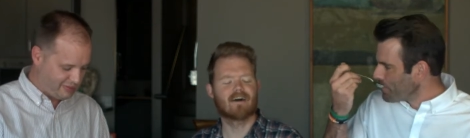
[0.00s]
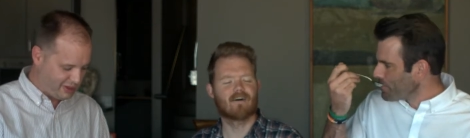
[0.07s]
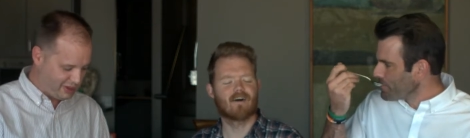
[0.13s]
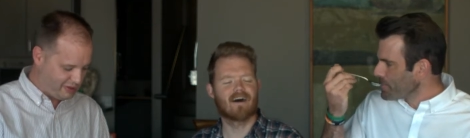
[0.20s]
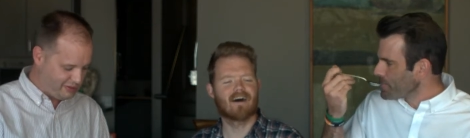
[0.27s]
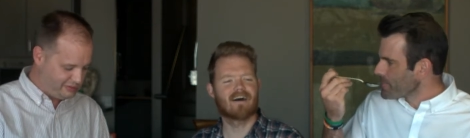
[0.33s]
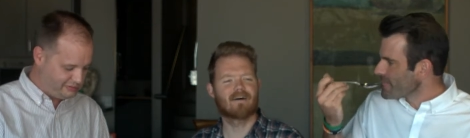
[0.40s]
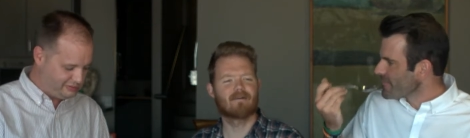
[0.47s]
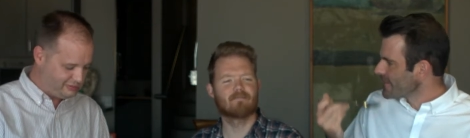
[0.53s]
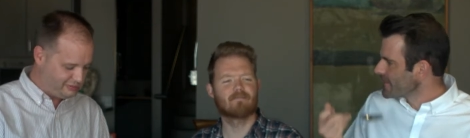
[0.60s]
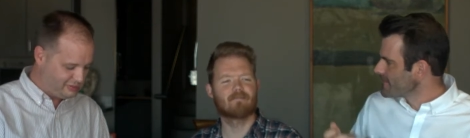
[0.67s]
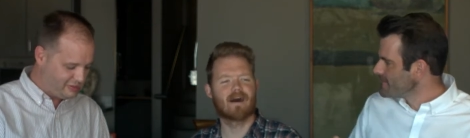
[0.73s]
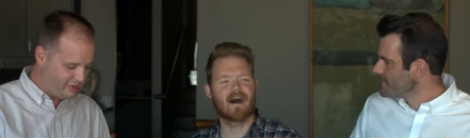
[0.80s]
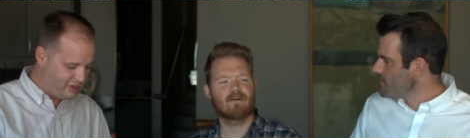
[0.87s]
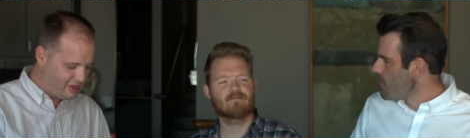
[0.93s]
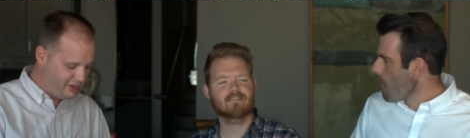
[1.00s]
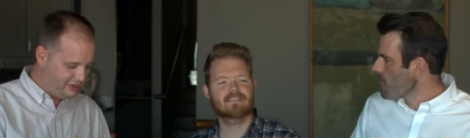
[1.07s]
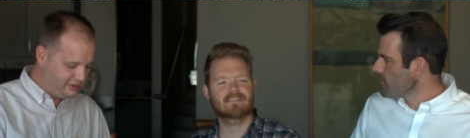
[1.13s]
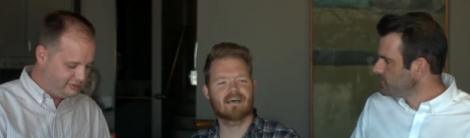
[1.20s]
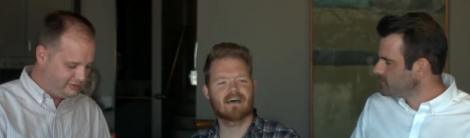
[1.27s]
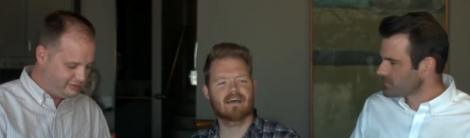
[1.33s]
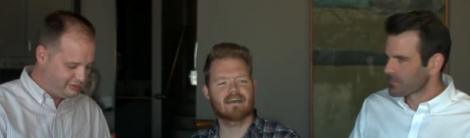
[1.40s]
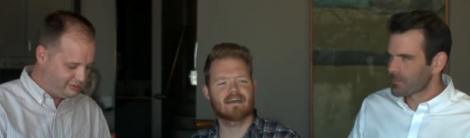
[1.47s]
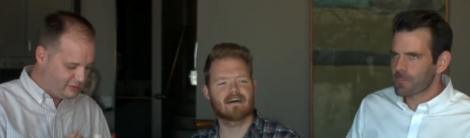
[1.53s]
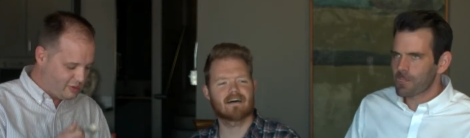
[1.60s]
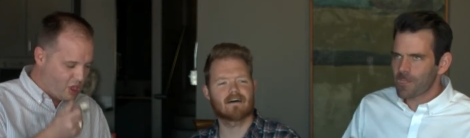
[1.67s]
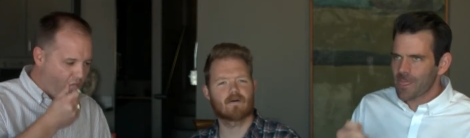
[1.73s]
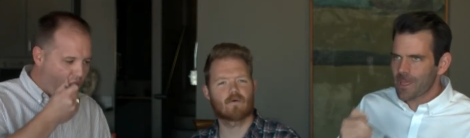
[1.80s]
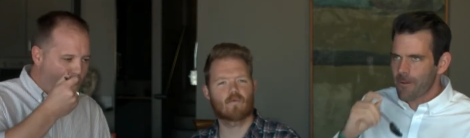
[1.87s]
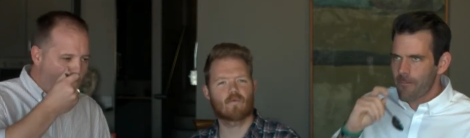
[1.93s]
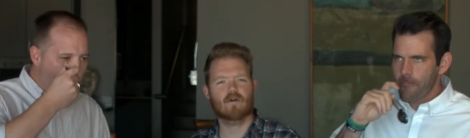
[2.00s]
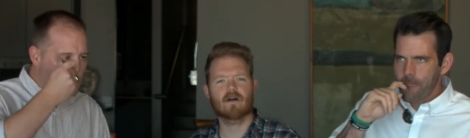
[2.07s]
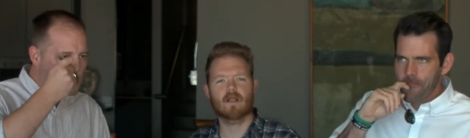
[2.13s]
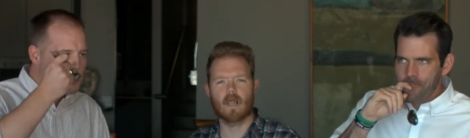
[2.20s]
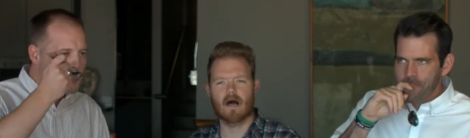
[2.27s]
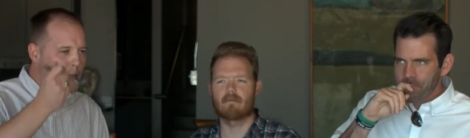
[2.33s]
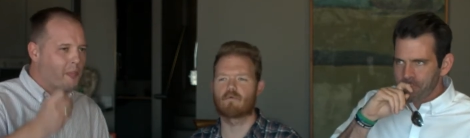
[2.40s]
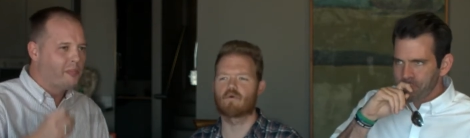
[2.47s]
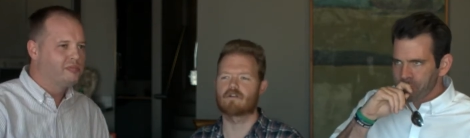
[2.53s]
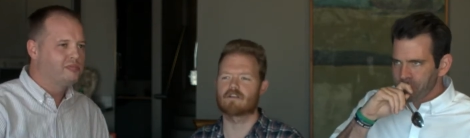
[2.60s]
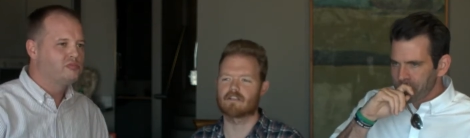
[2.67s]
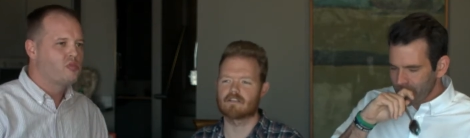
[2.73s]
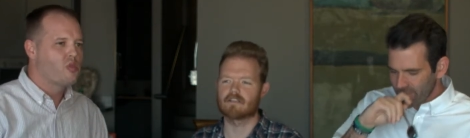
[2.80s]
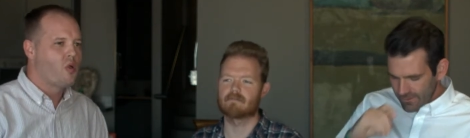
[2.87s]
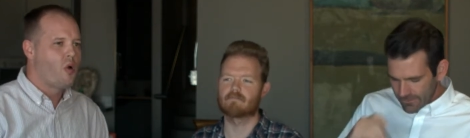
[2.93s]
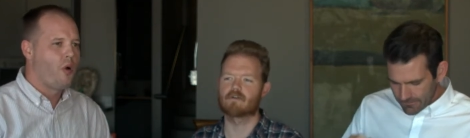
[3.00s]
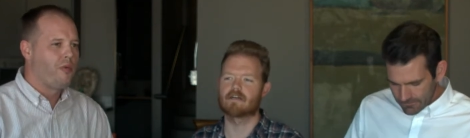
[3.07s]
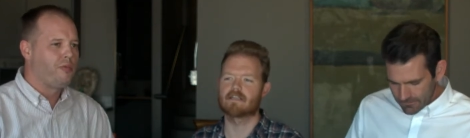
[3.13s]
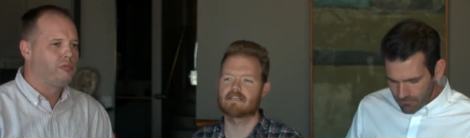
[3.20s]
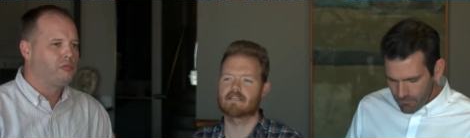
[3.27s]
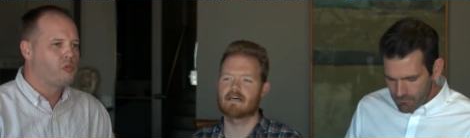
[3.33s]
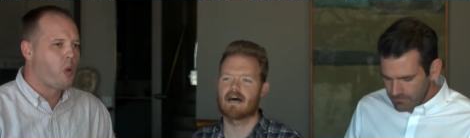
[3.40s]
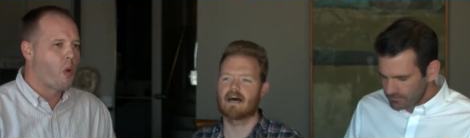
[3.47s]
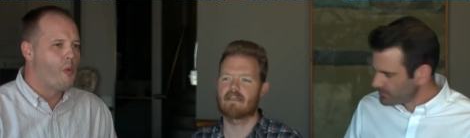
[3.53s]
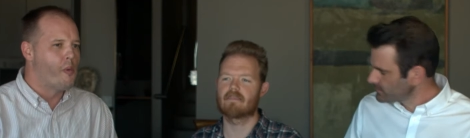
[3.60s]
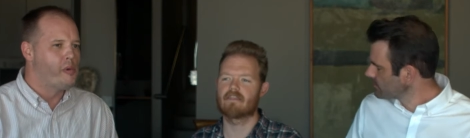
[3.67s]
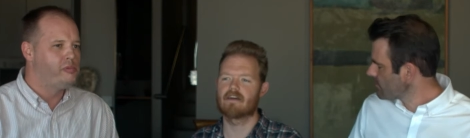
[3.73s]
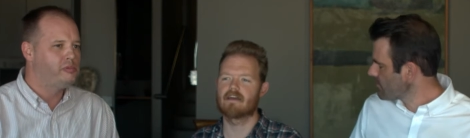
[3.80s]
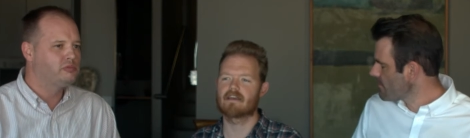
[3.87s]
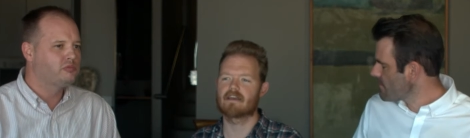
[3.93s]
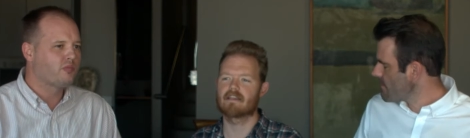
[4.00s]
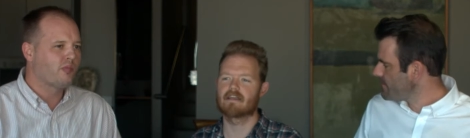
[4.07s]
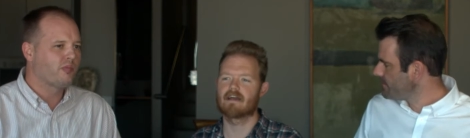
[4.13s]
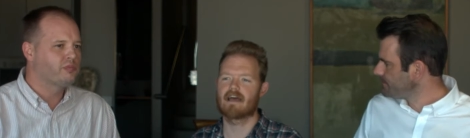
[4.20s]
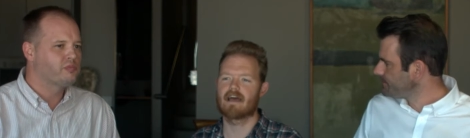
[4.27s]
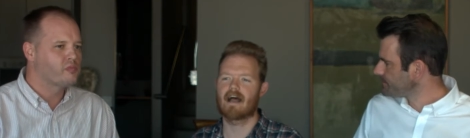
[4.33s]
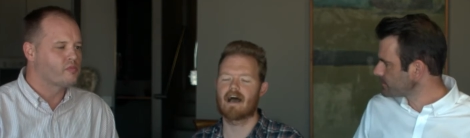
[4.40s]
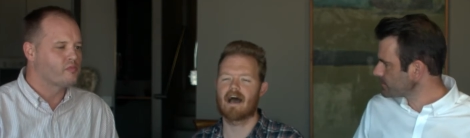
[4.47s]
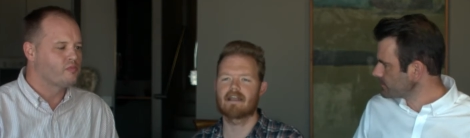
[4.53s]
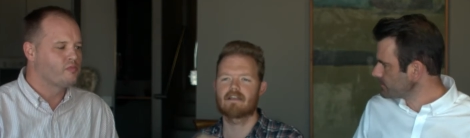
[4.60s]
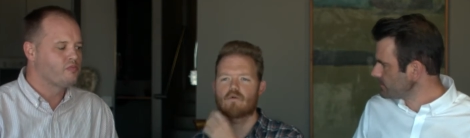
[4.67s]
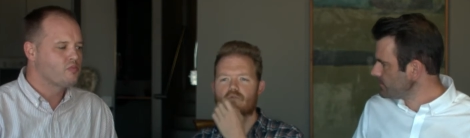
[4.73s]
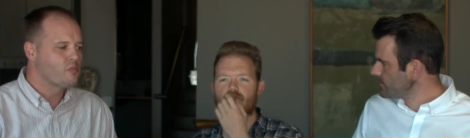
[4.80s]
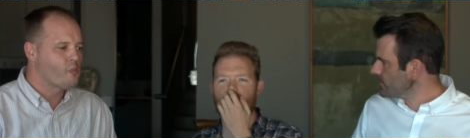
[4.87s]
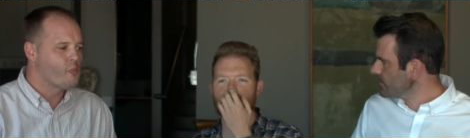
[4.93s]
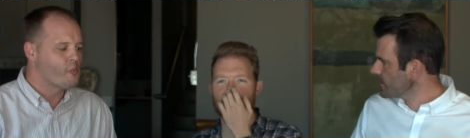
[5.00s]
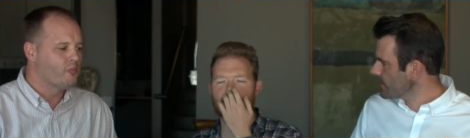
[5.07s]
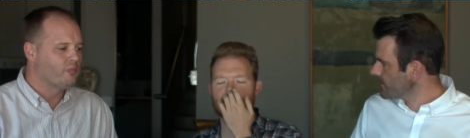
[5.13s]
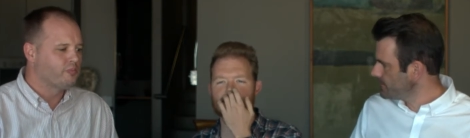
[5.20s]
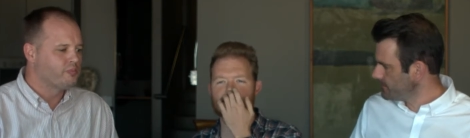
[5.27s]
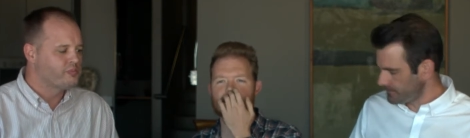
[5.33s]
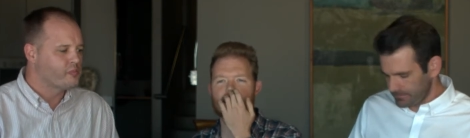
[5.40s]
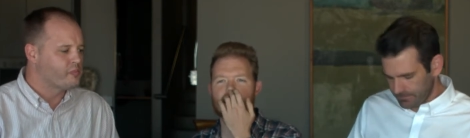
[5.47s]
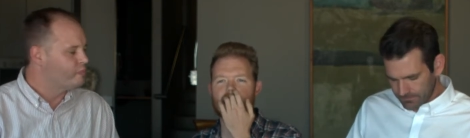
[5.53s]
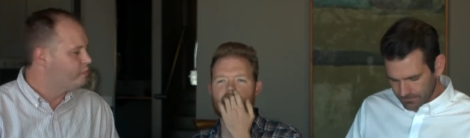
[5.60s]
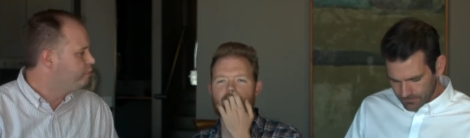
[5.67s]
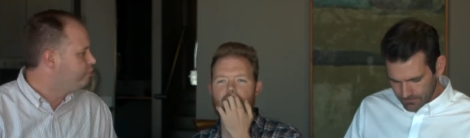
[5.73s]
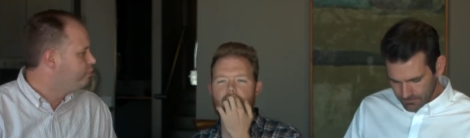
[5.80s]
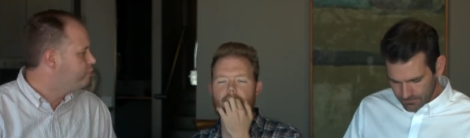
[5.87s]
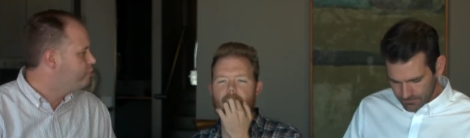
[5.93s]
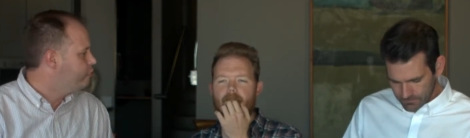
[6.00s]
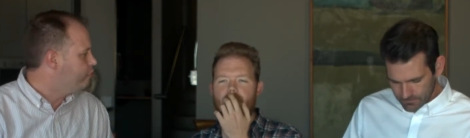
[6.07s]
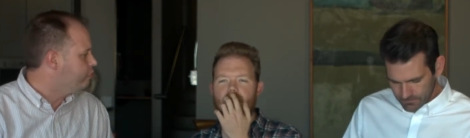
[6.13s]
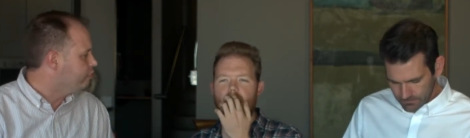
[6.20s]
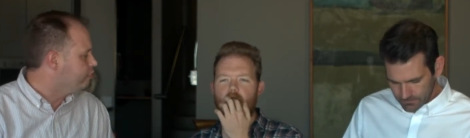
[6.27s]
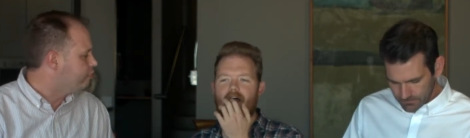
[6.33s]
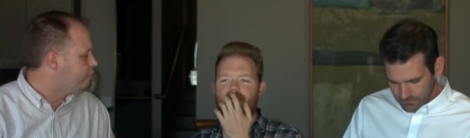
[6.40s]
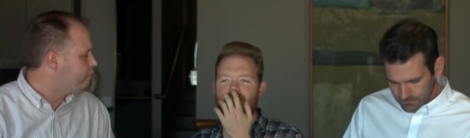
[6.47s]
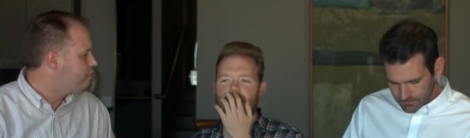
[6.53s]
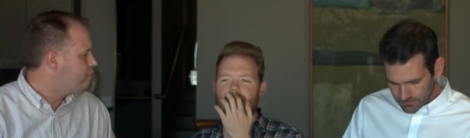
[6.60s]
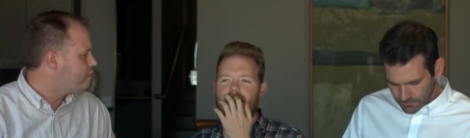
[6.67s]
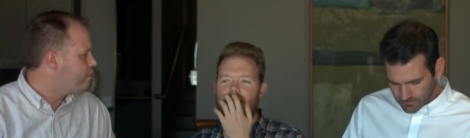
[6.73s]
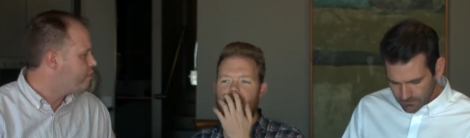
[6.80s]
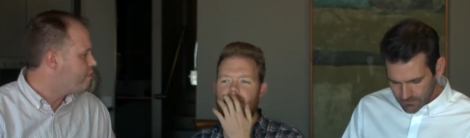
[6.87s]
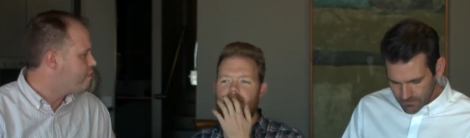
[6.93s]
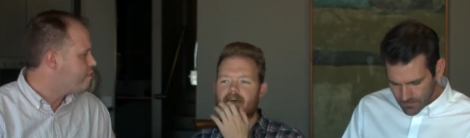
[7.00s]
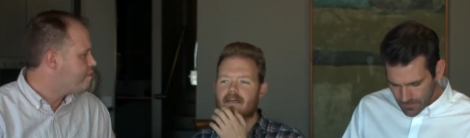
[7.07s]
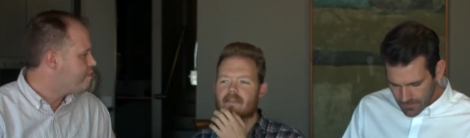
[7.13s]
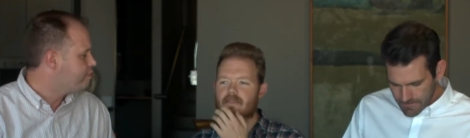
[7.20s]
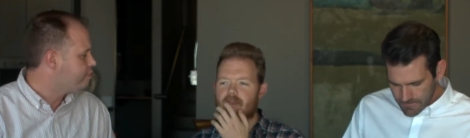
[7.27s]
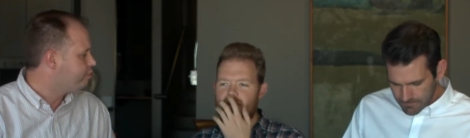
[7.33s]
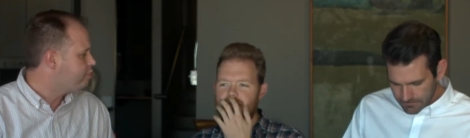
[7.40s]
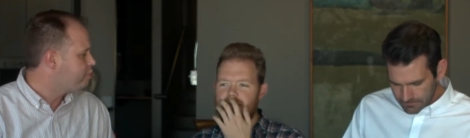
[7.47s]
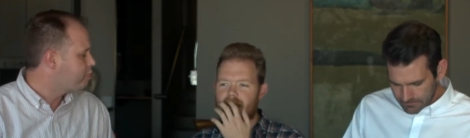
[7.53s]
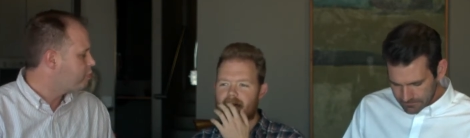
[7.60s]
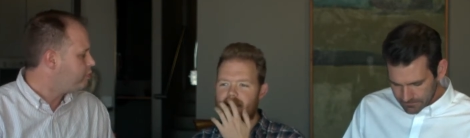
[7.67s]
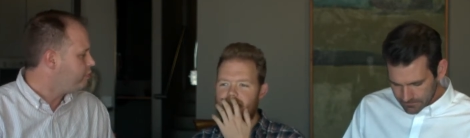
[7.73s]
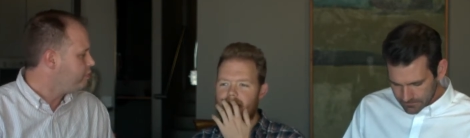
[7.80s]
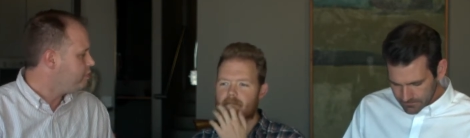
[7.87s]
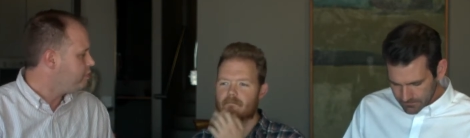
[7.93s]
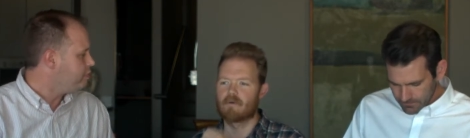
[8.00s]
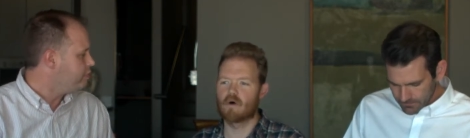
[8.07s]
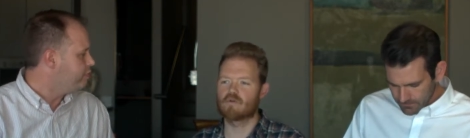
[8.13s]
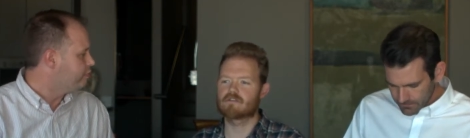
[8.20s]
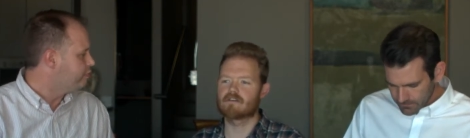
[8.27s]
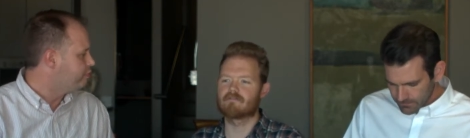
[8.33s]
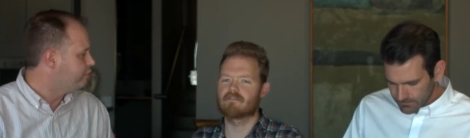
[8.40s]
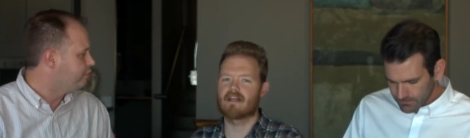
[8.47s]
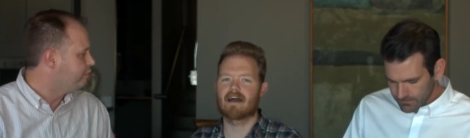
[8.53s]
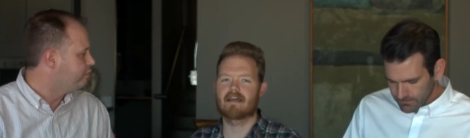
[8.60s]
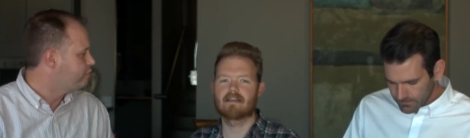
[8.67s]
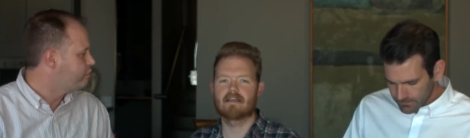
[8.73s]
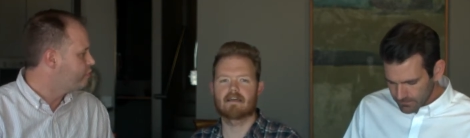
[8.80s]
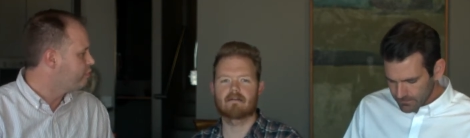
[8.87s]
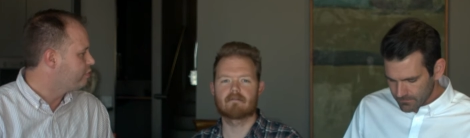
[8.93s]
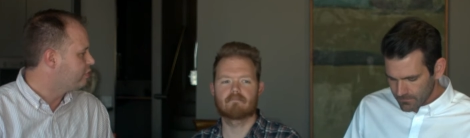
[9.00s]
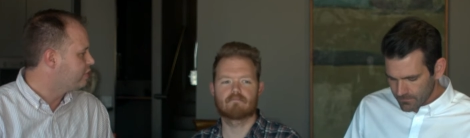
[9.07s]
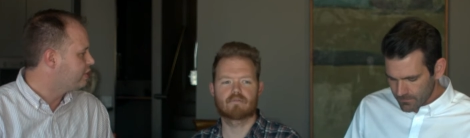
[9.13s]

Speaker 1: Now, um, I would say uh, we're a lot more deliberate, I think, and, and I, I don't think there's, you know, every now and then there's kind of that bolt of lightning,